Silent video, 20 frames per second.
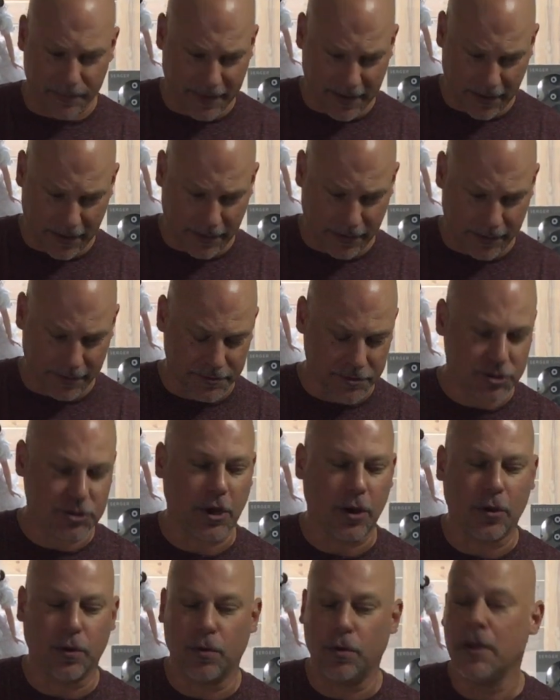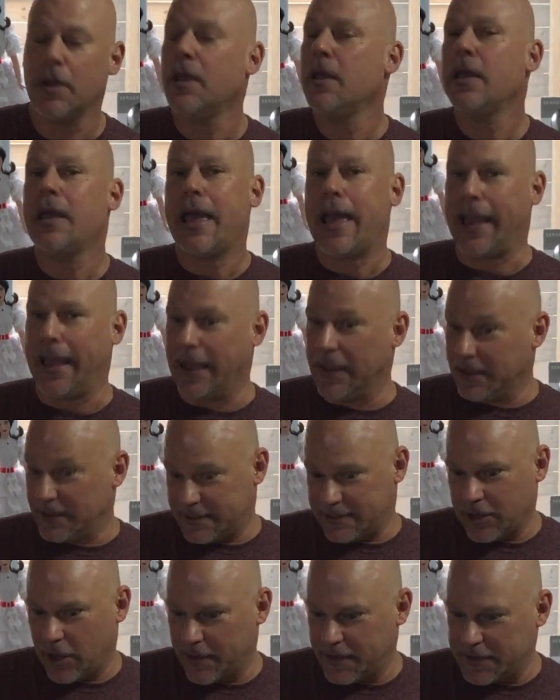the show and
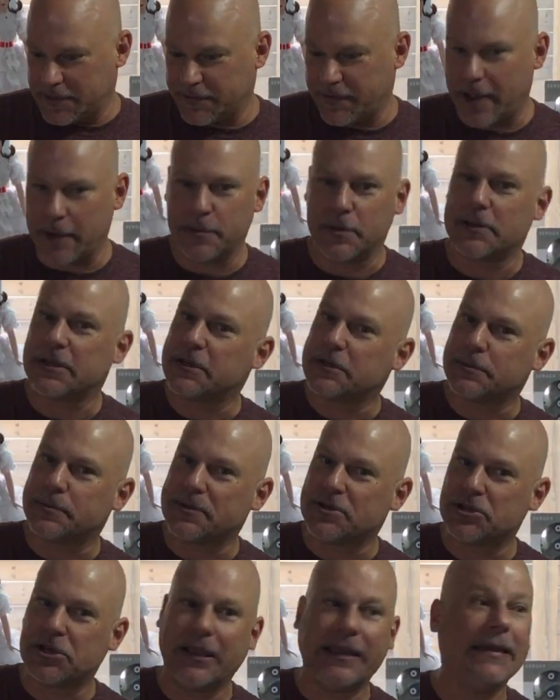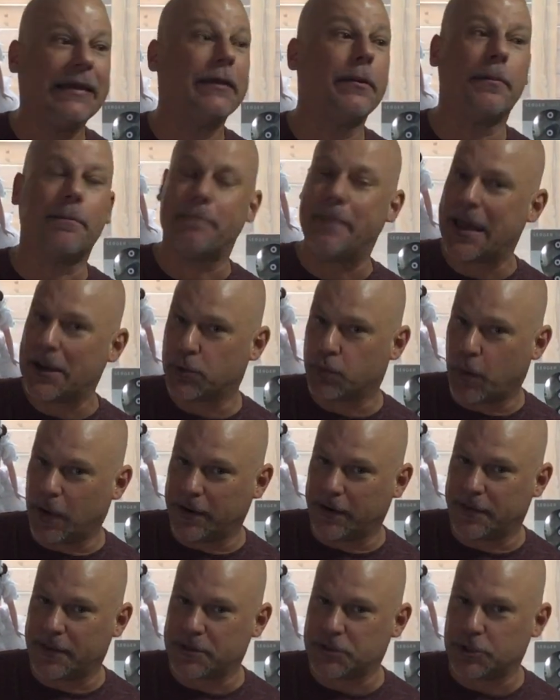saw this fabulous machine, met
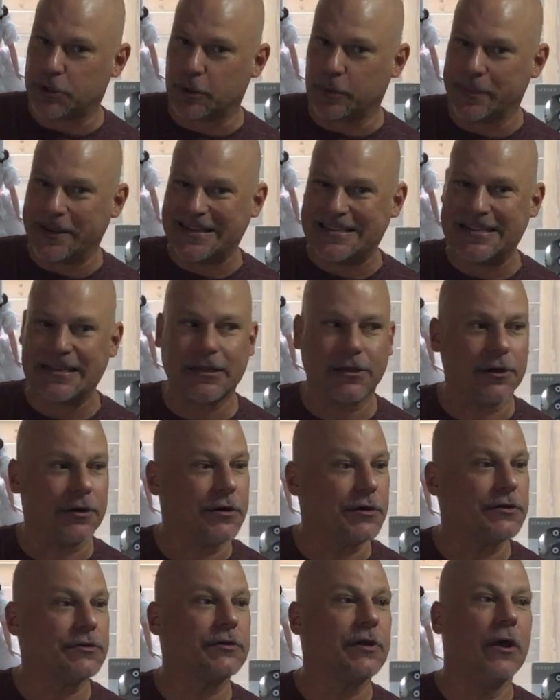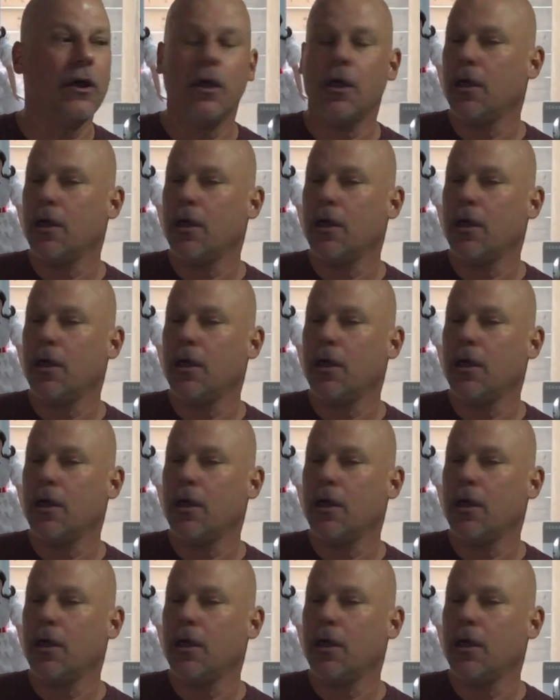one of the Janome dealers.